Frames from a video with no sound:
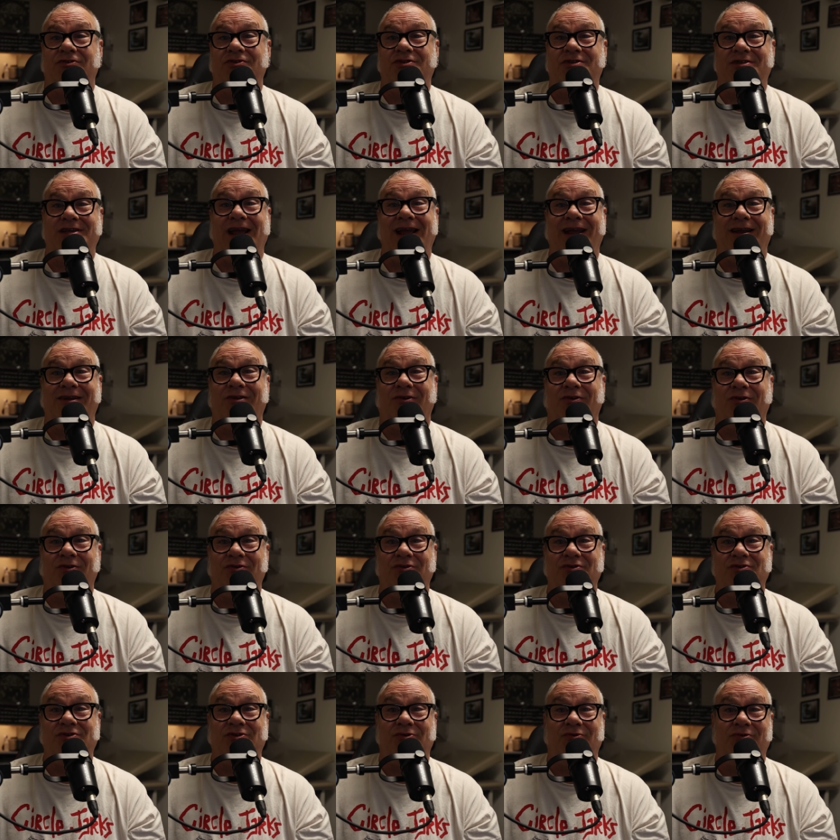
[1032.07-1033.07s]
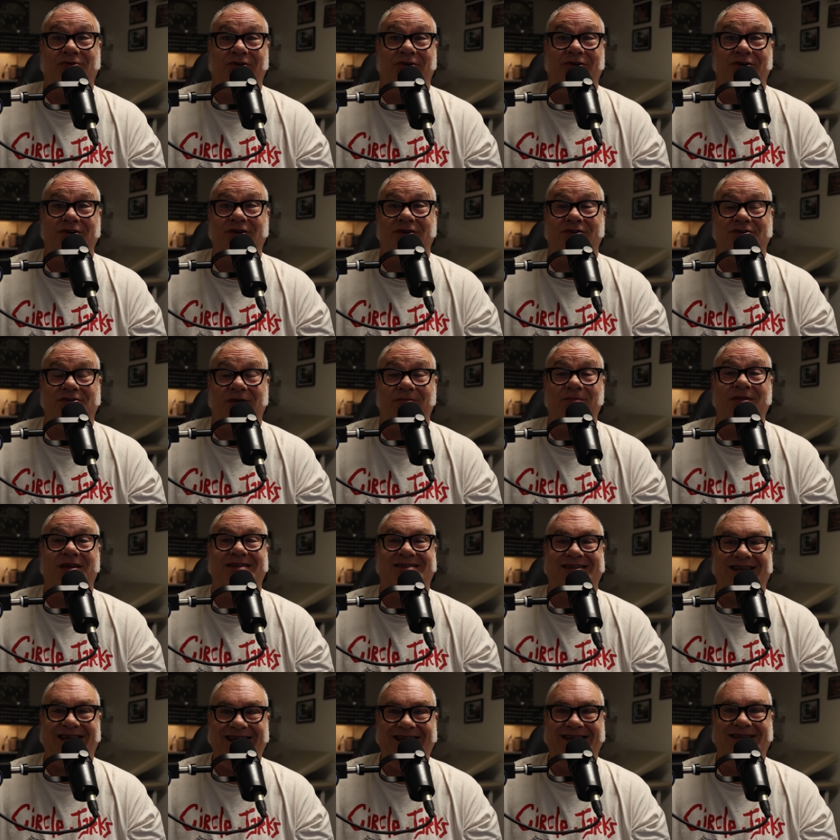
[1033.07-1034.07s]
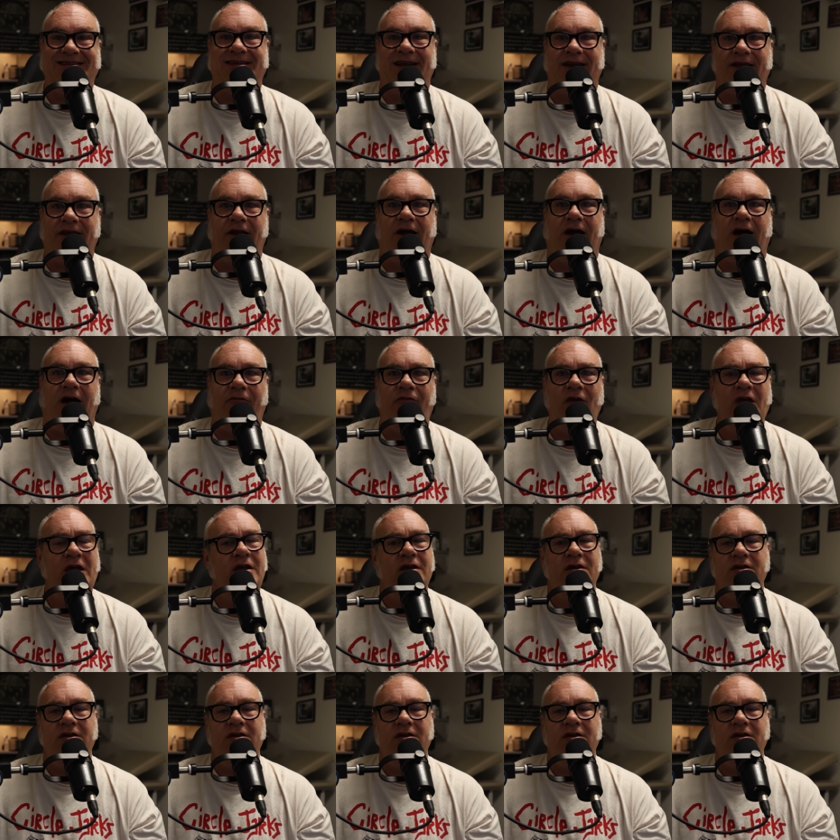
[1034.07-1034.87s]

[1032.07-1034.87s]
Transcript: or sandals or you know something that's easy to get off.